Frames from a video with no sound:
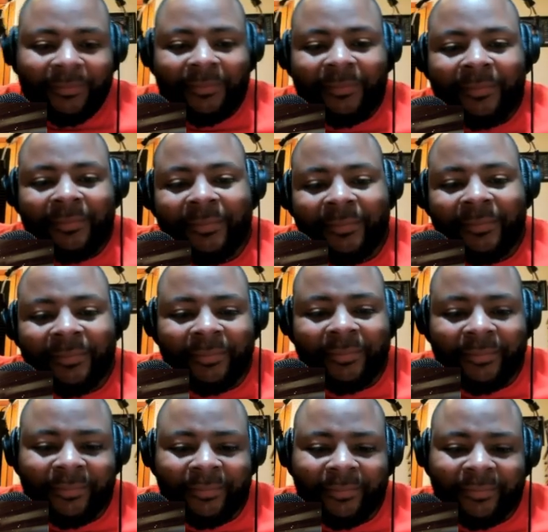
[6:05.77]

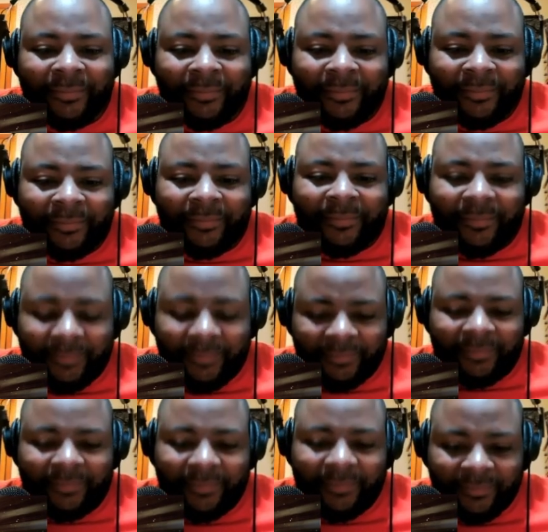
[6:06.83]

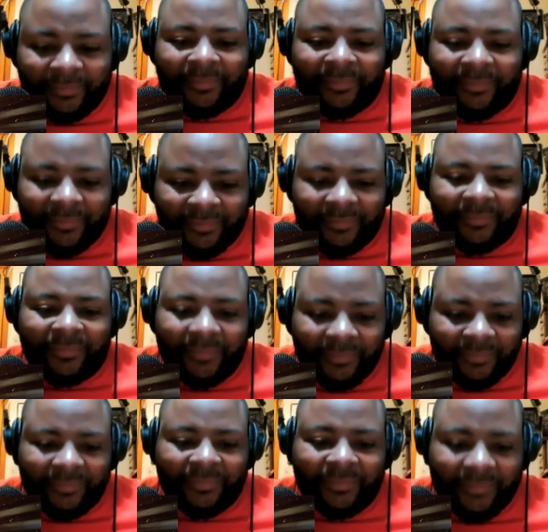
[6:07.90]

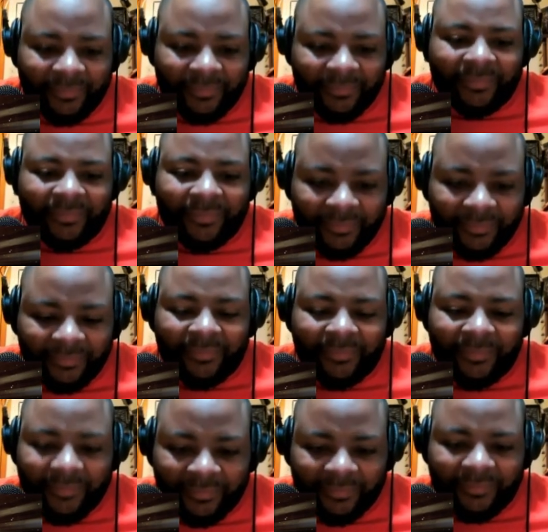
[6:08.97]

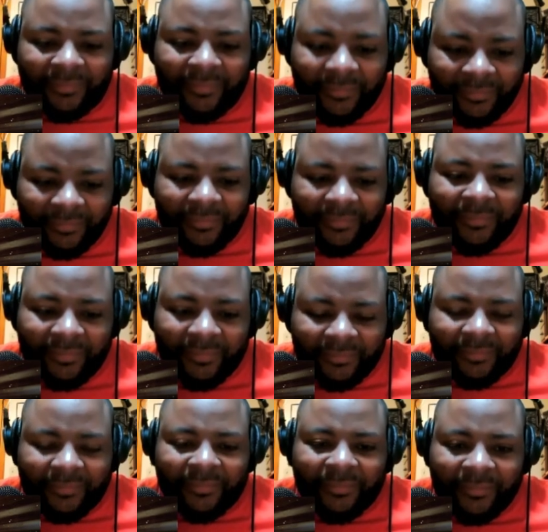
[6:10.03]

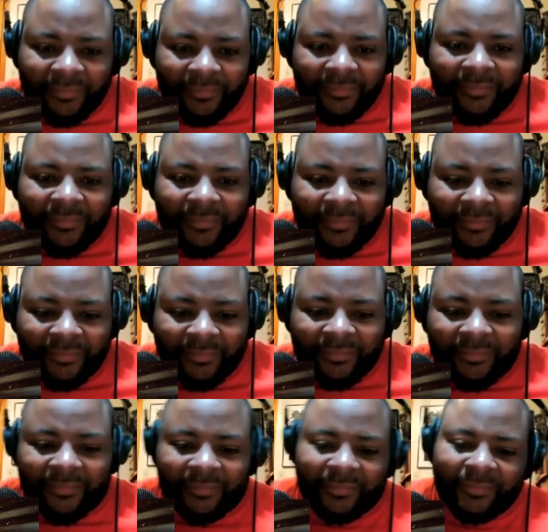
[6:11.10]

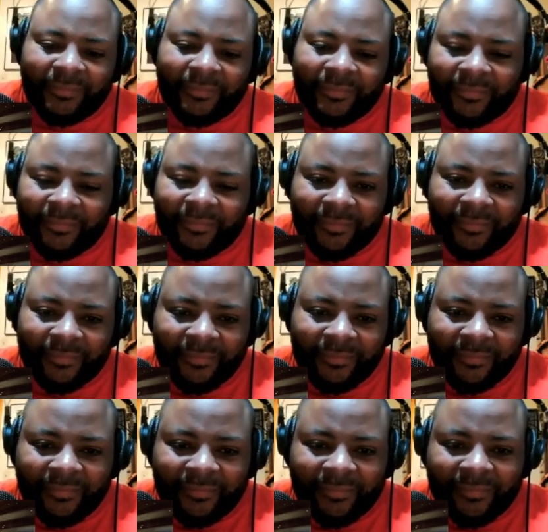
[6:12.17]

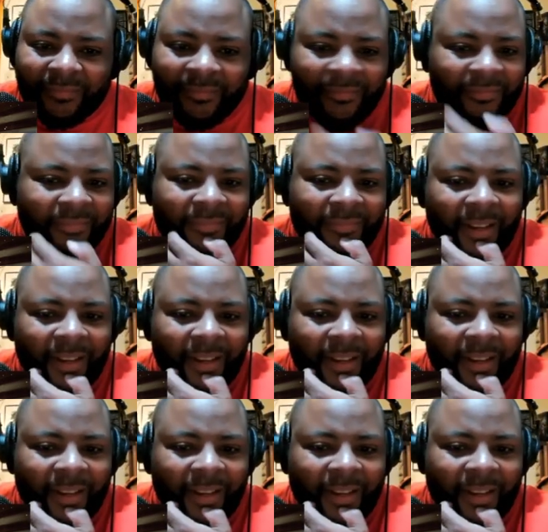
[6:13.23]
(not speaking)